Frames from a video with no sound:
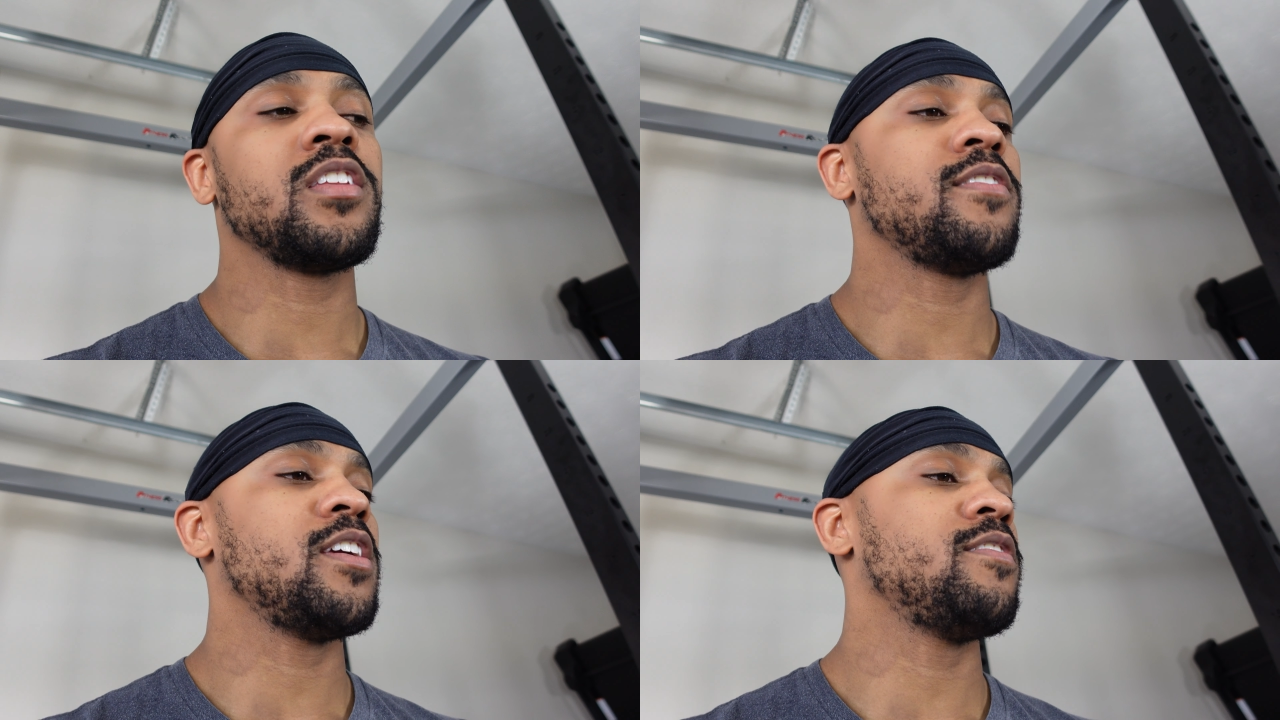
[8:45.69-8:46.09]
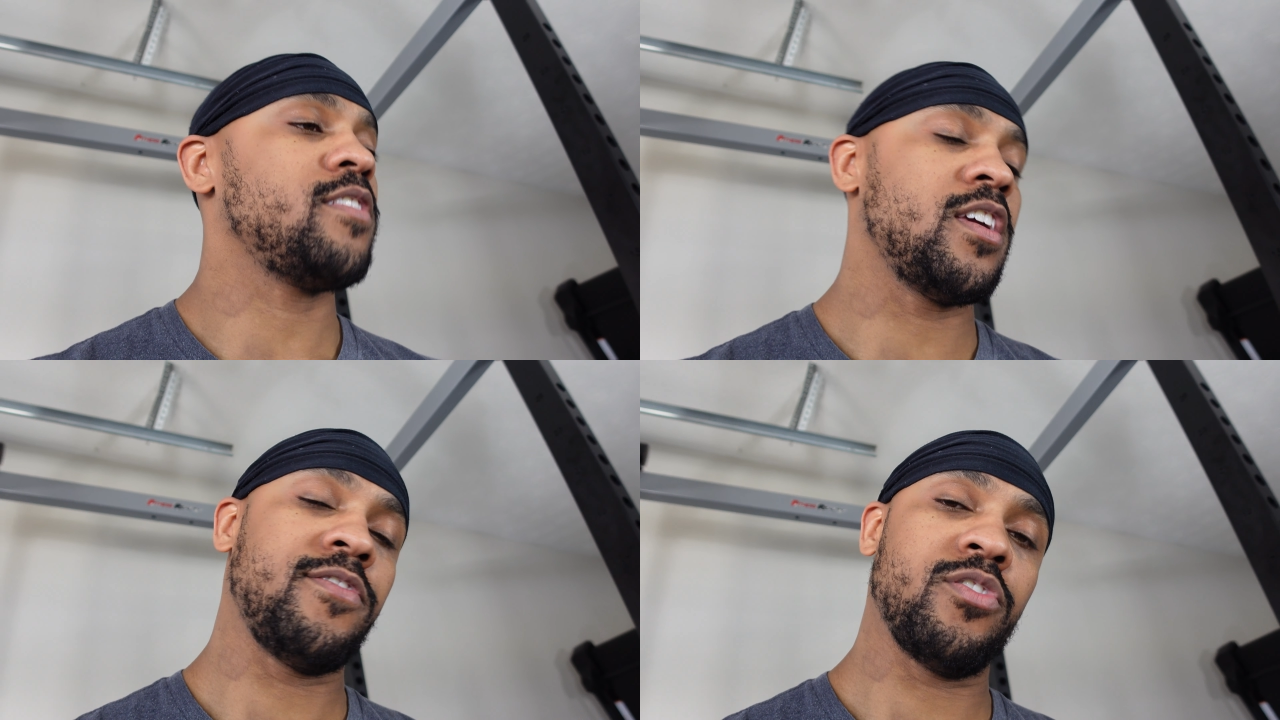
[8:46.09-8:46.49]
If,
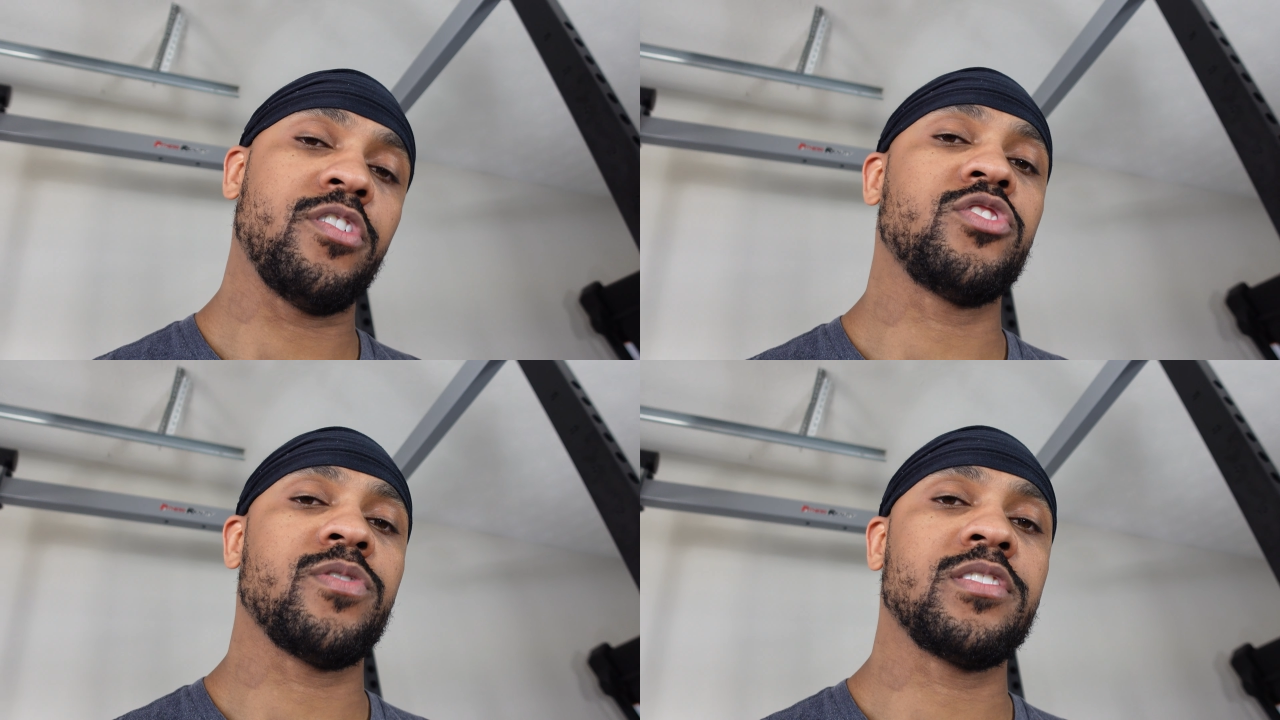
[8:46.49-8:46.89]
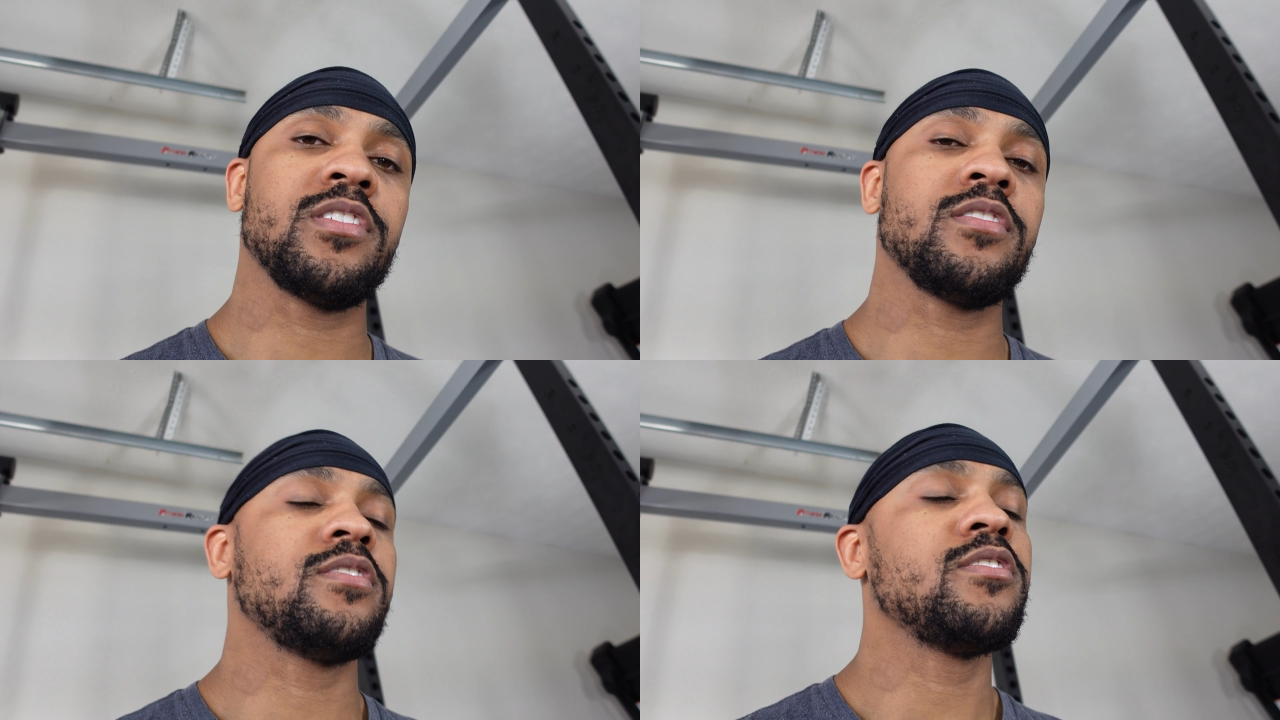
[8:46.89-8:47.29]
if, if you're
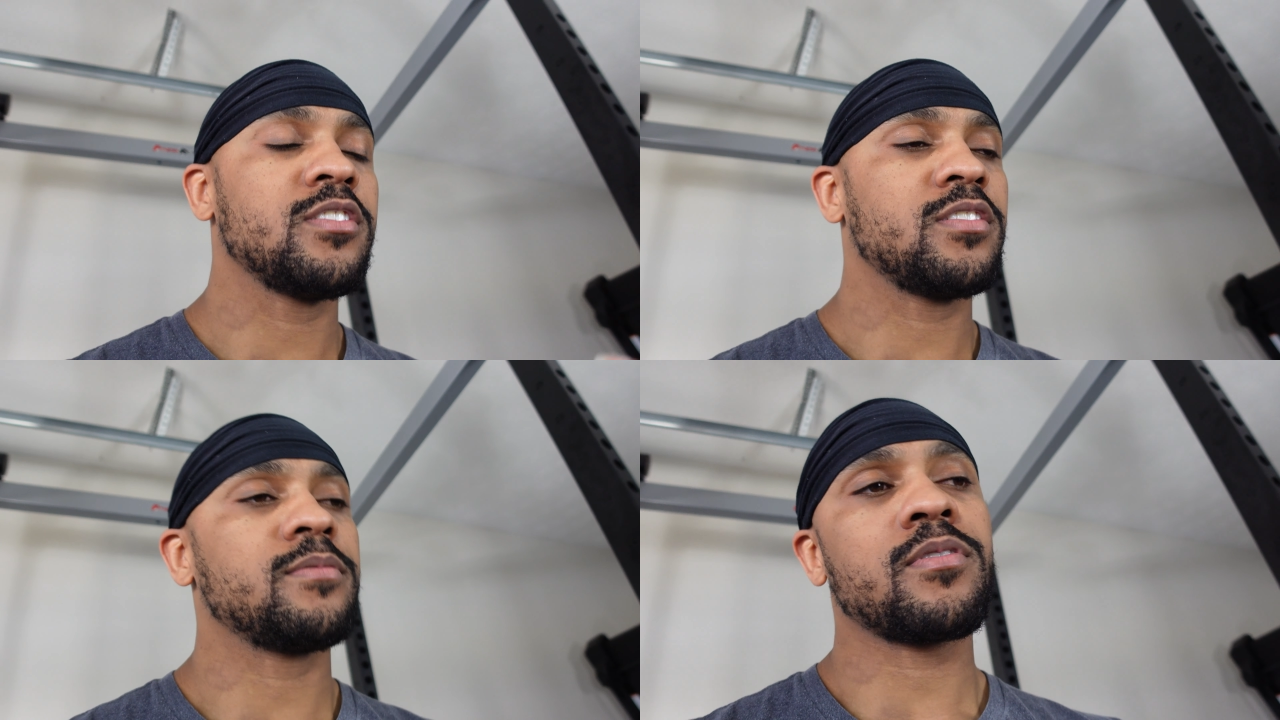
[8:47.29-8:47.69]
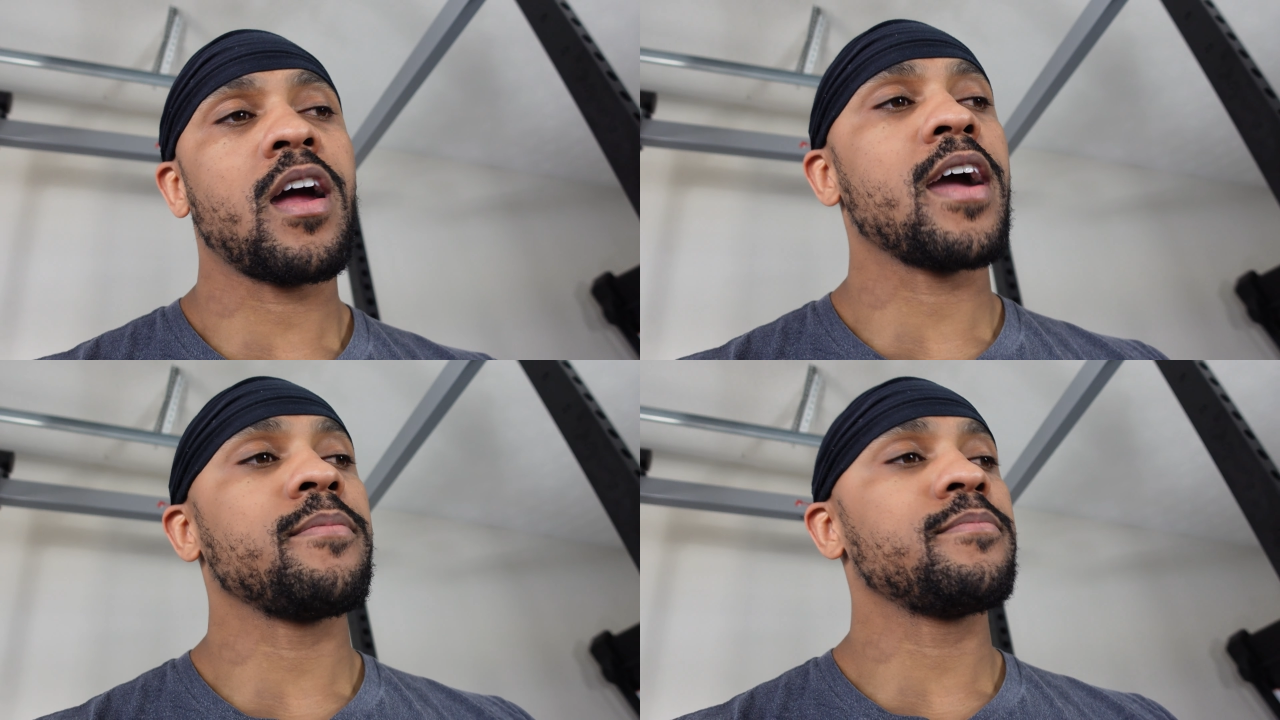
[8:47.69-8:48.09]
interested,
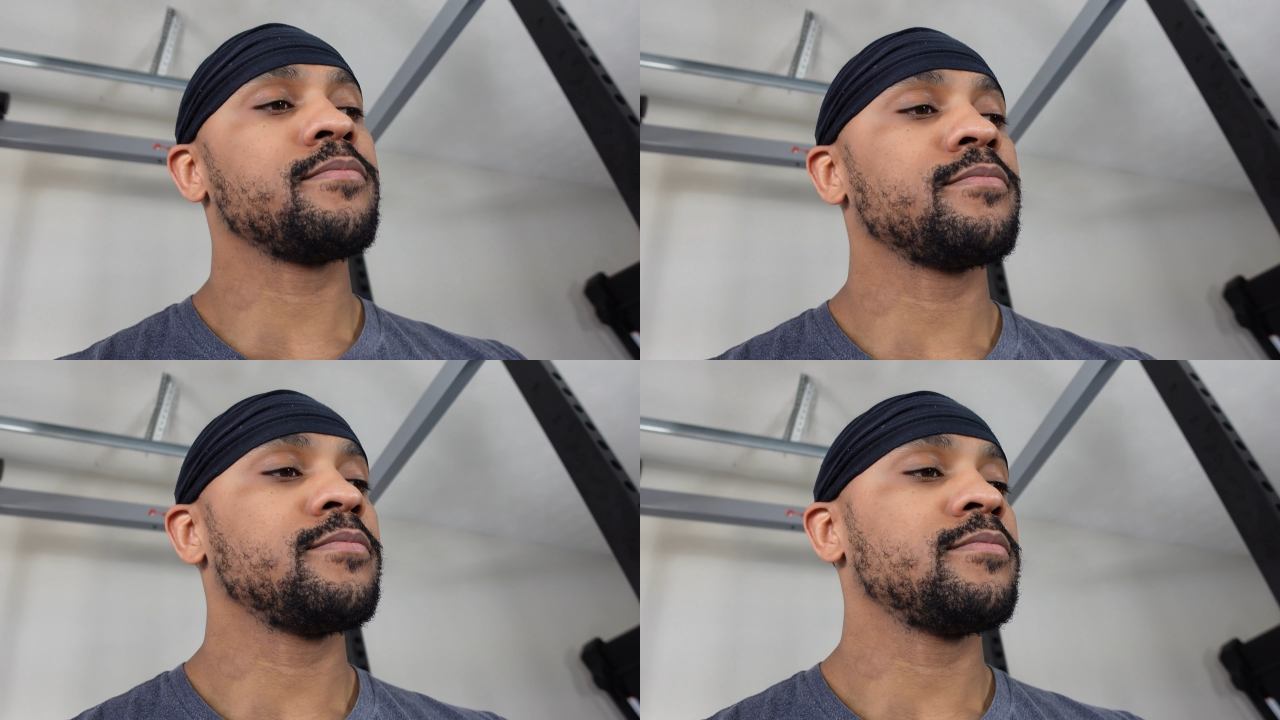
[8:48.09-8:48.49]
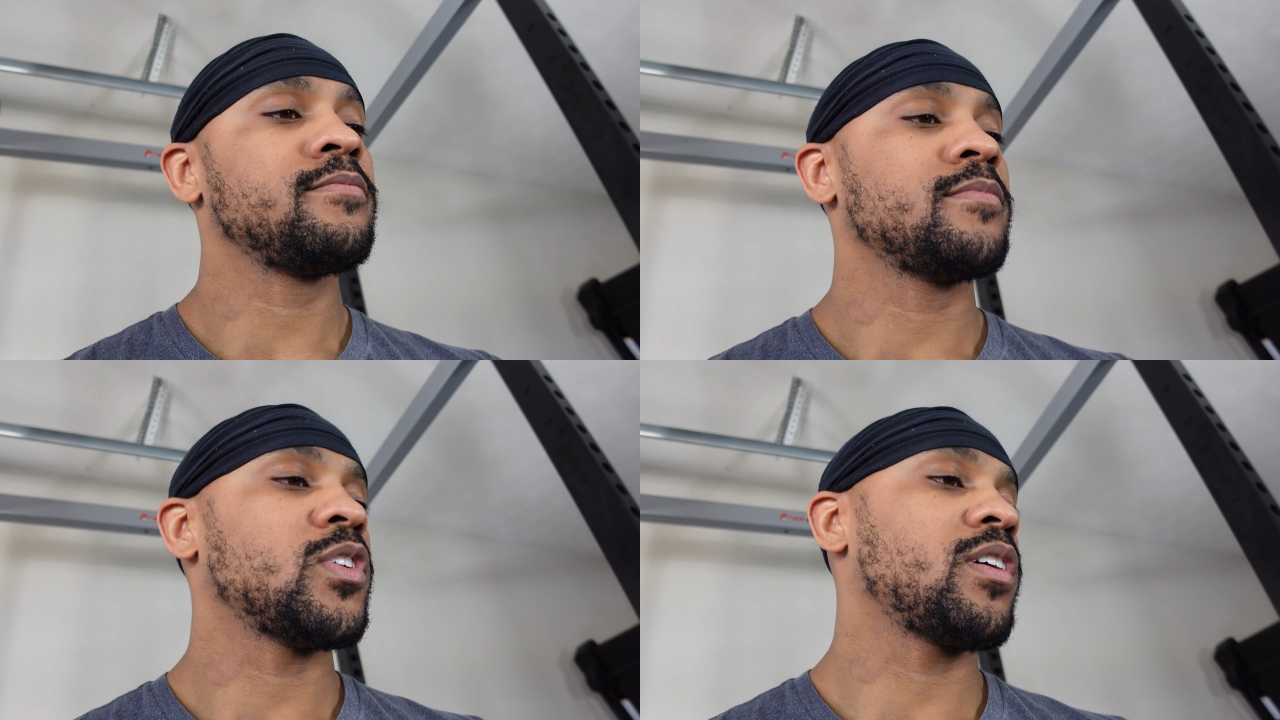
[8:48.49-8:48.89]
subscribe.
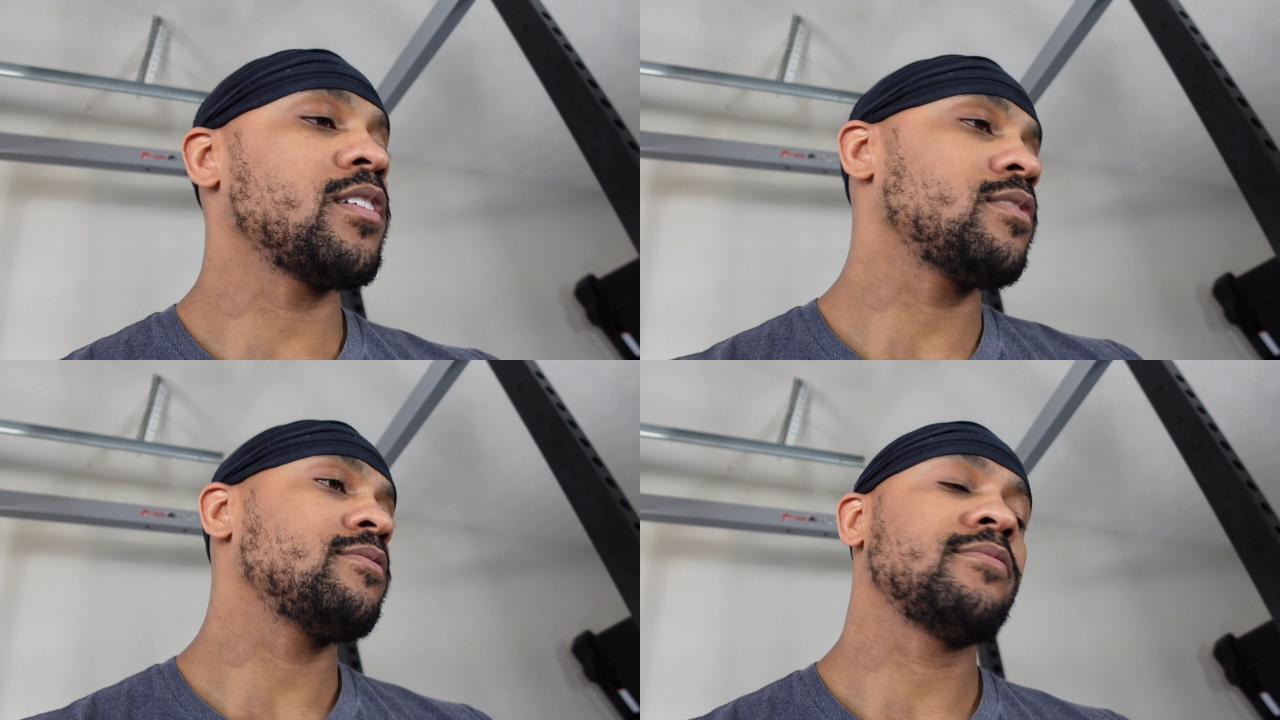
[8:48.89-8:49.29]
Okay?